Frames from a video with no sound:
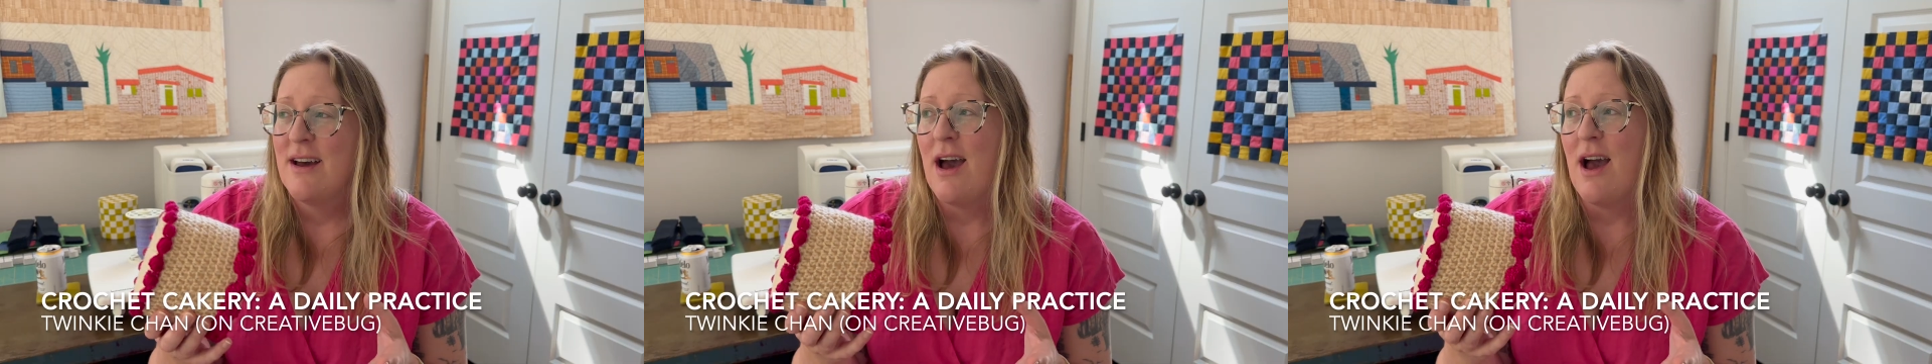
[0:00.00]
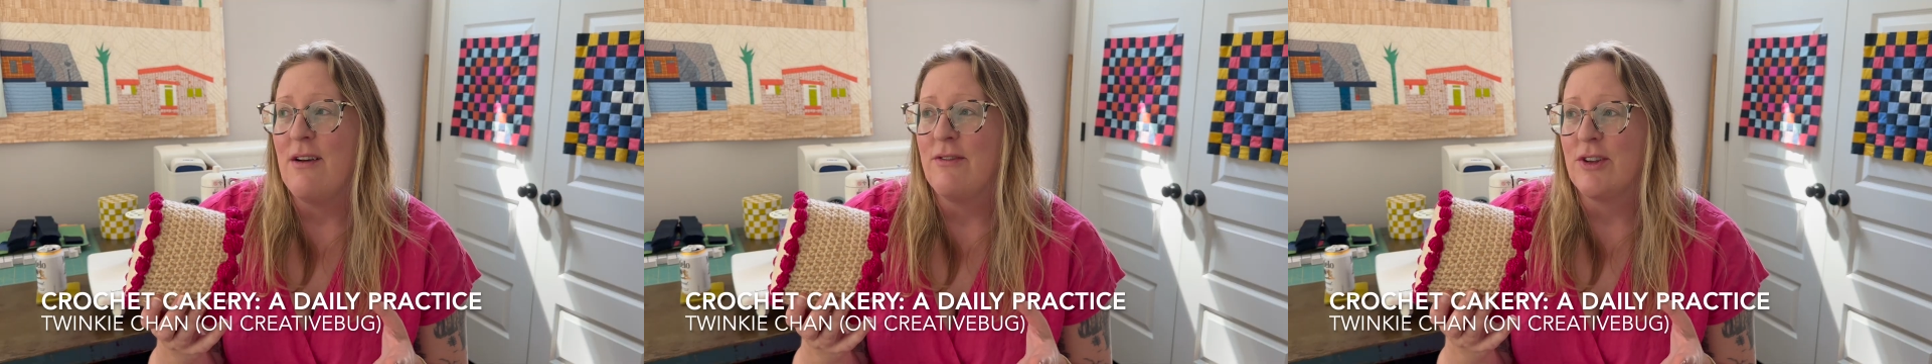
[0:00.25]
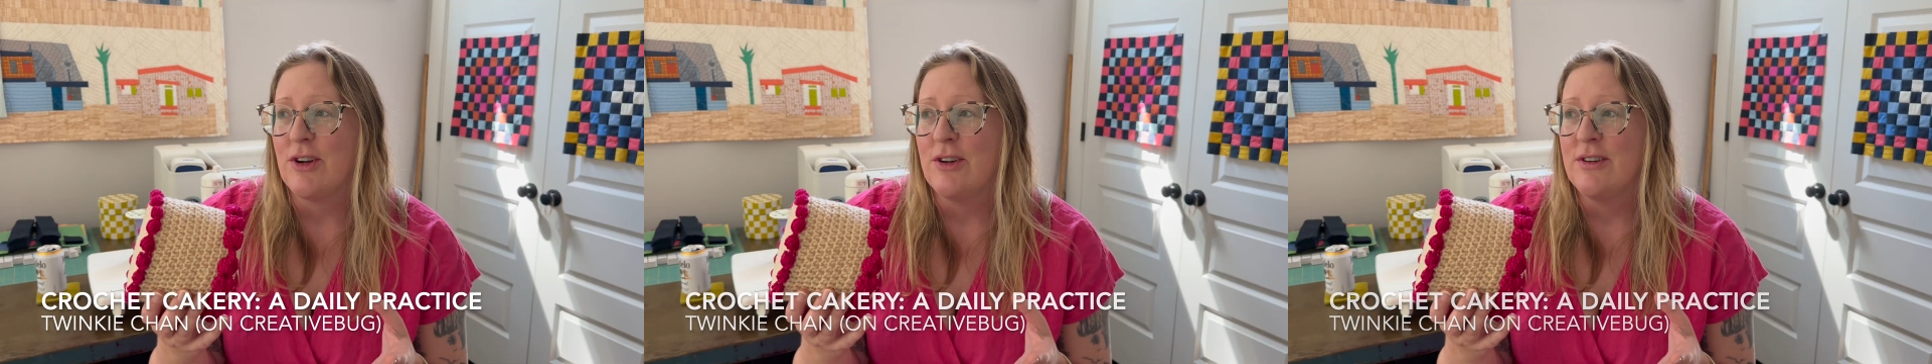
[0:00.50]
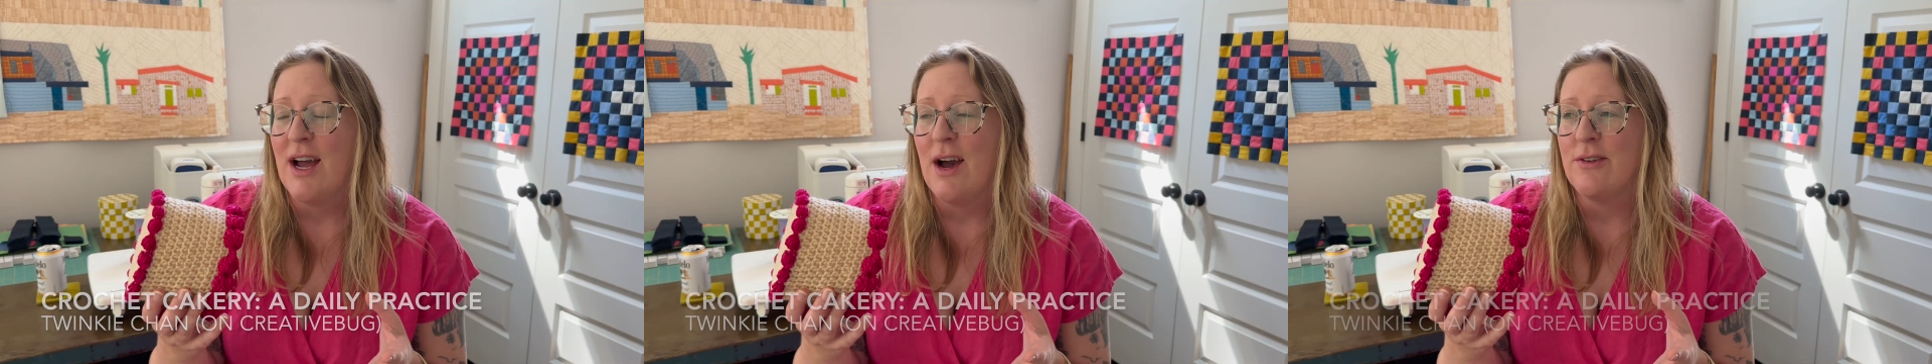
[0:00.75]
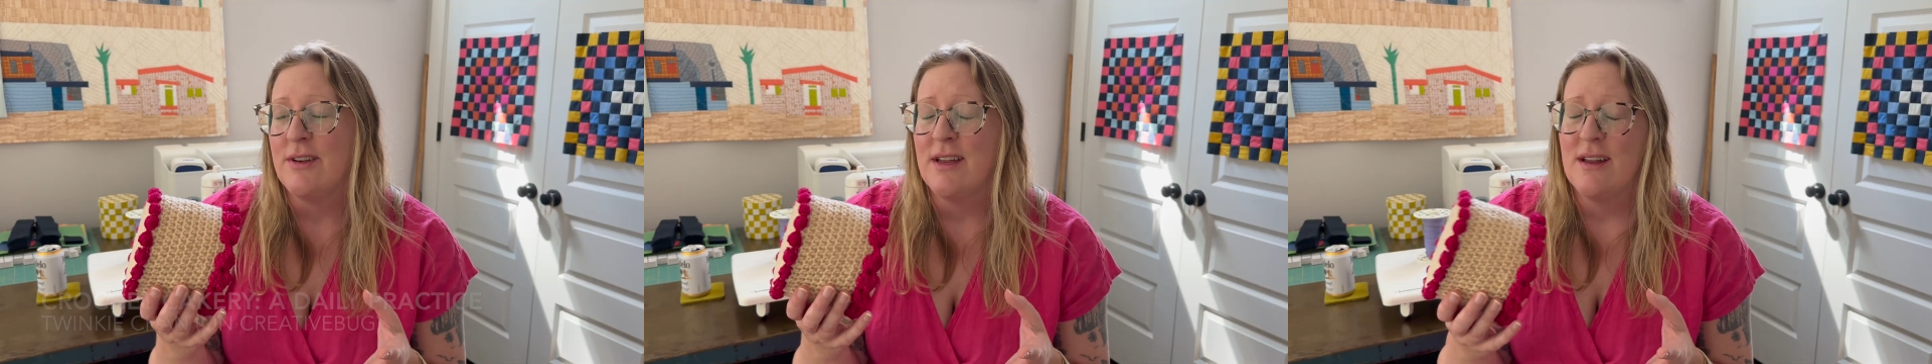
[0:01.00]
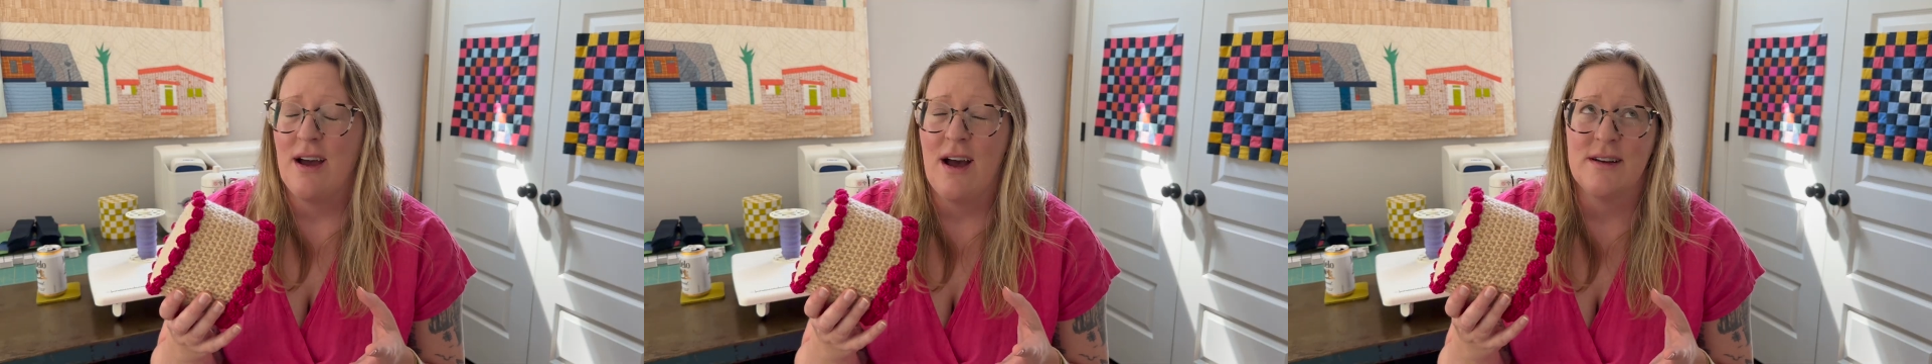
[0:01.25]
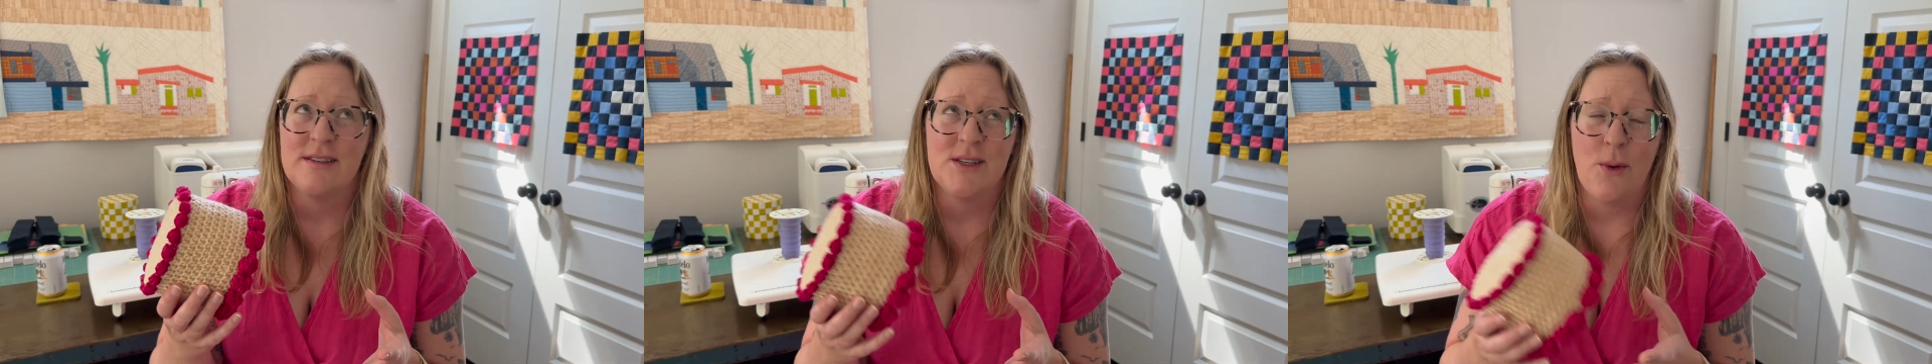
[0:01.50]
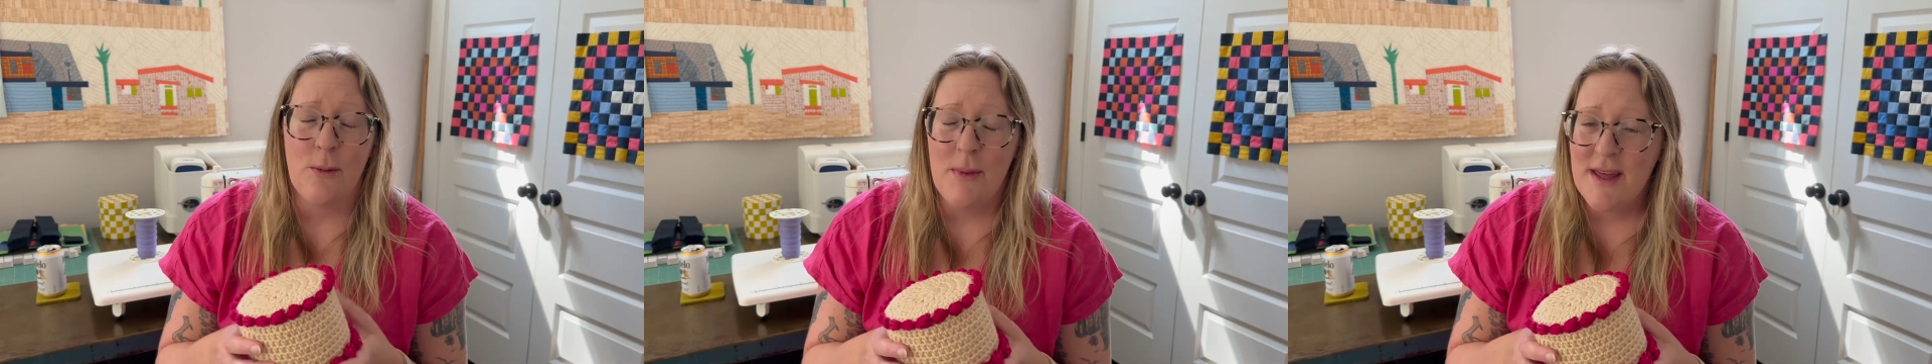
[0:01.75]
I've learned how to sew
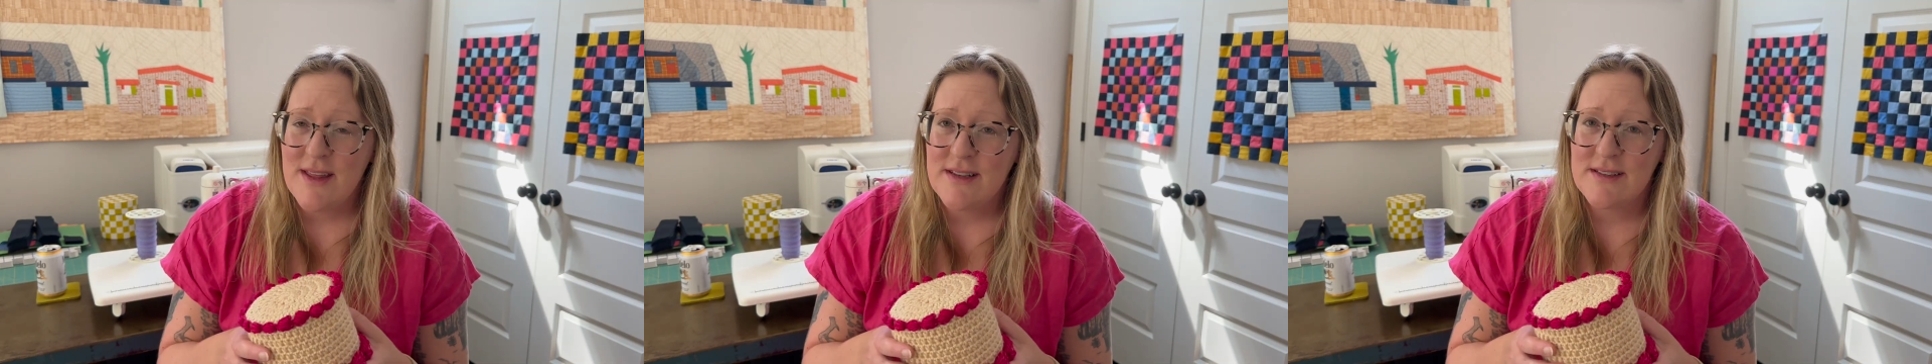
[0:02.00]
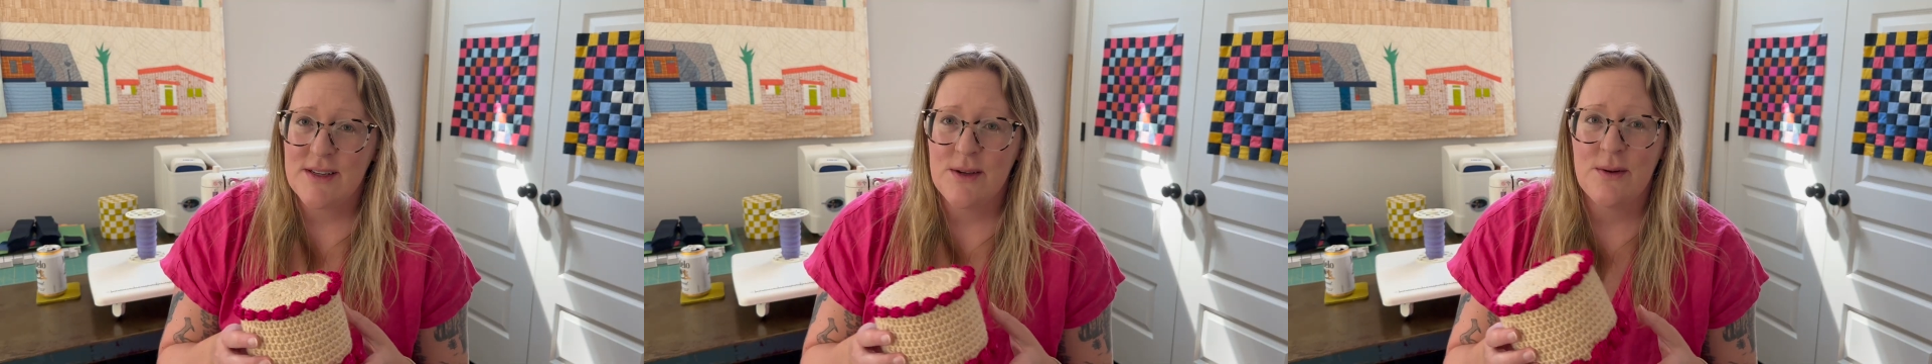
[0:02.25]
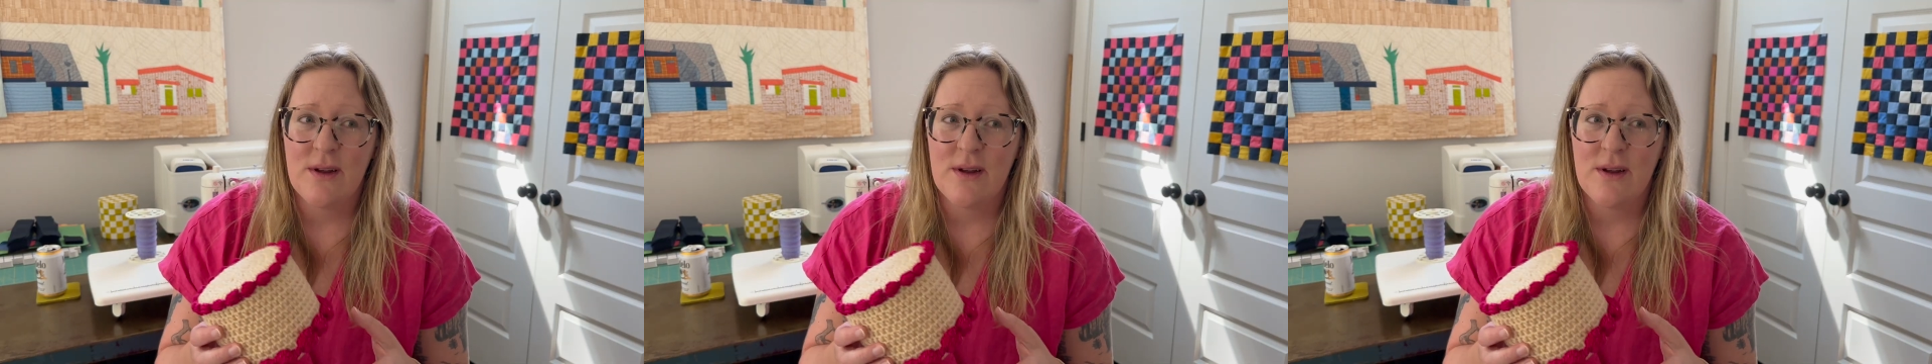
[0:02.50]
a bathing suit,